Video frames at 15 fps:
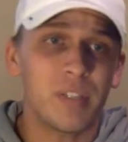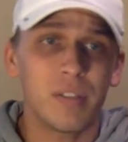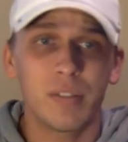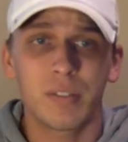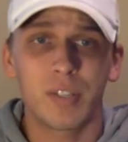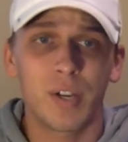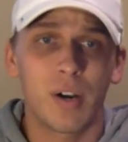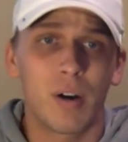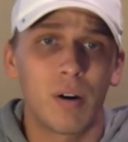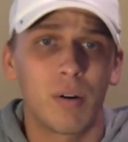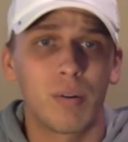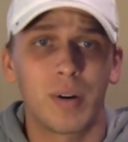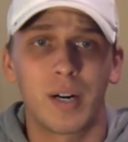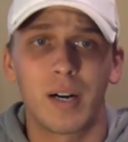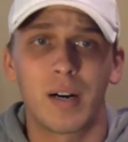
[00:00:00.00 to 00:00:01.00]

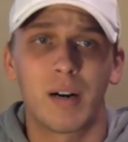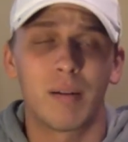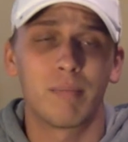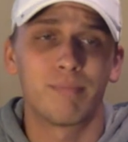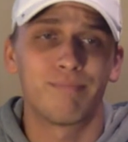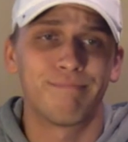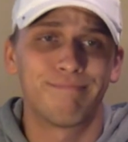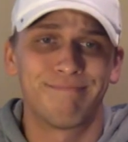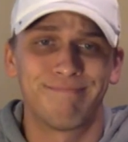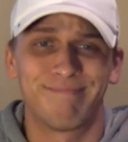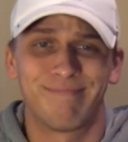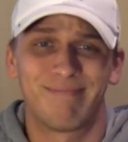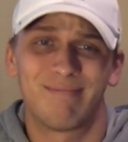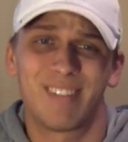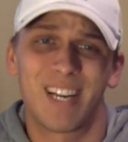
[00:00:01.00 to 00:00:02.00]
So,
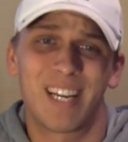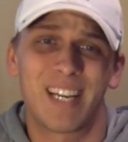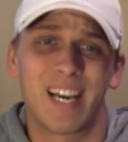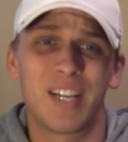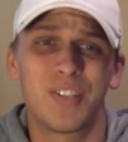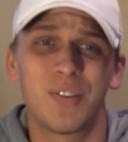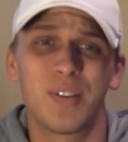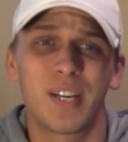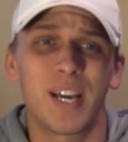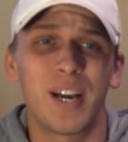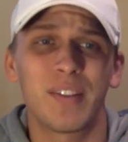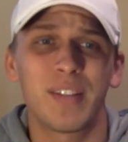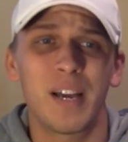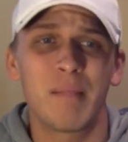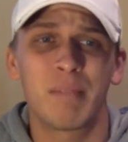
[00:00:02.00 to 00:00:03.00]
I guess you can
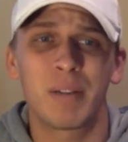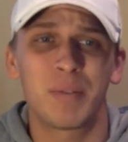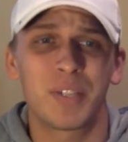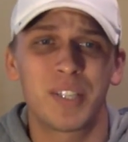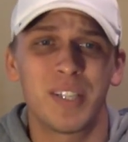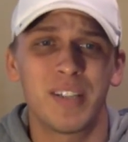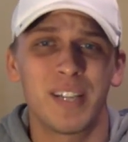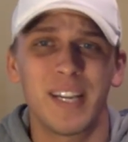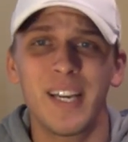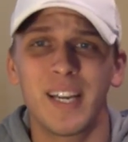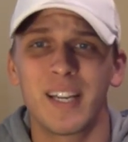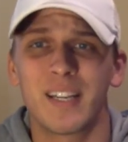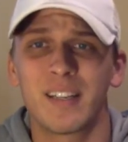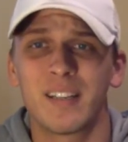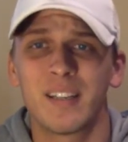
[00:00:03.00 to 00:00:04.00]
count that, but he was still
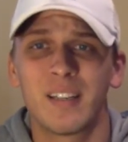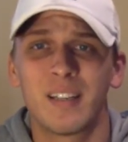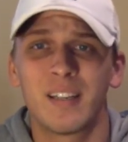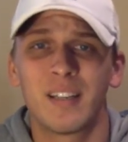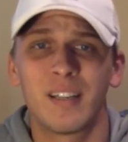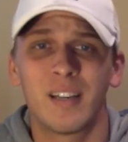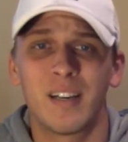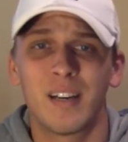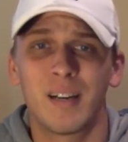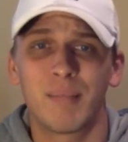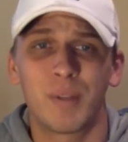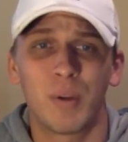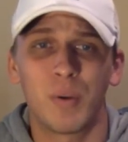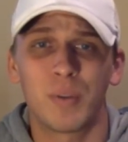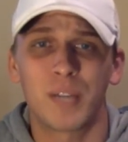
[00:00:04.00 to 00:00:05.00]
in
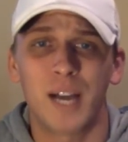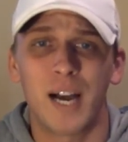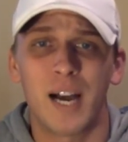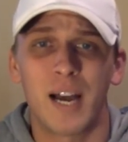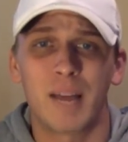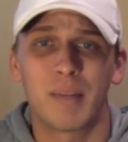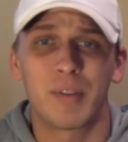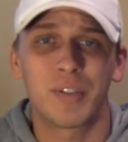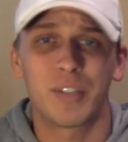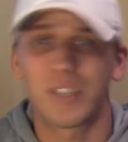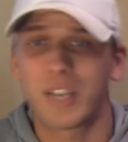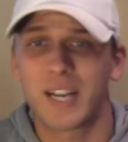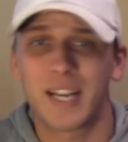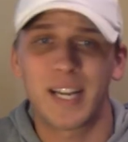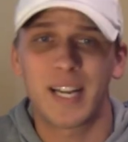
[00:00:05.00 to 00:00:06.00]
the whole time. He was just
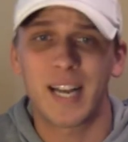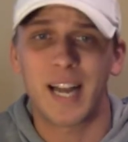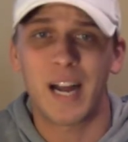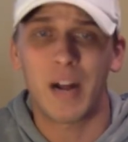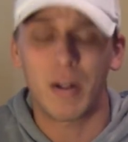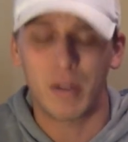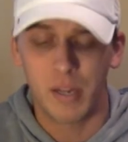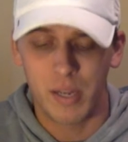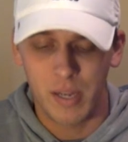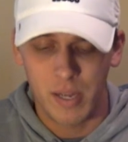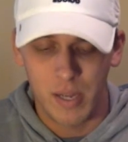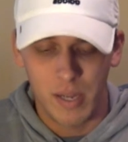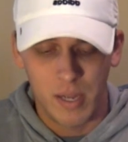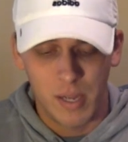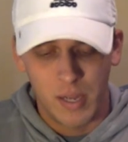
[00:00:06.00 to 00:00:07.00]
kind of in and out.
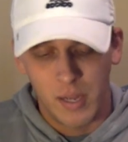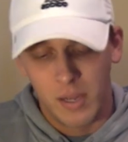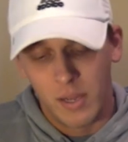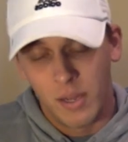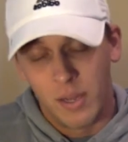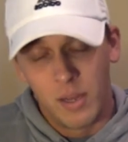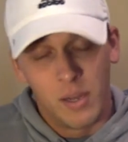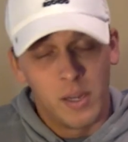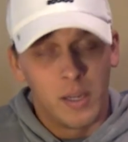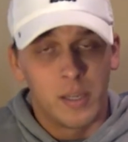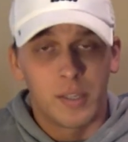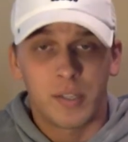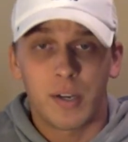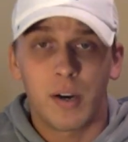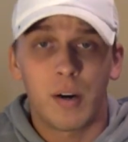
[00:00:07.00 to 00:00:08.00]

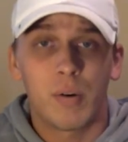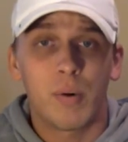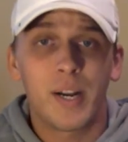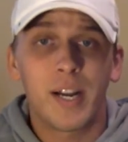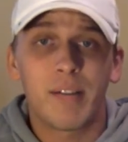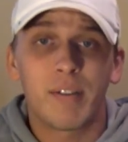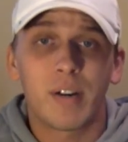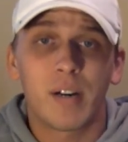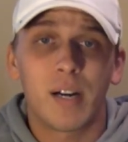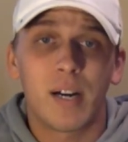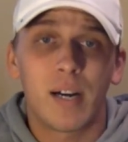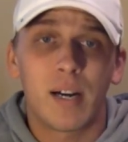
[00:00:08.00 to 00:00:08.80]
So, whatever.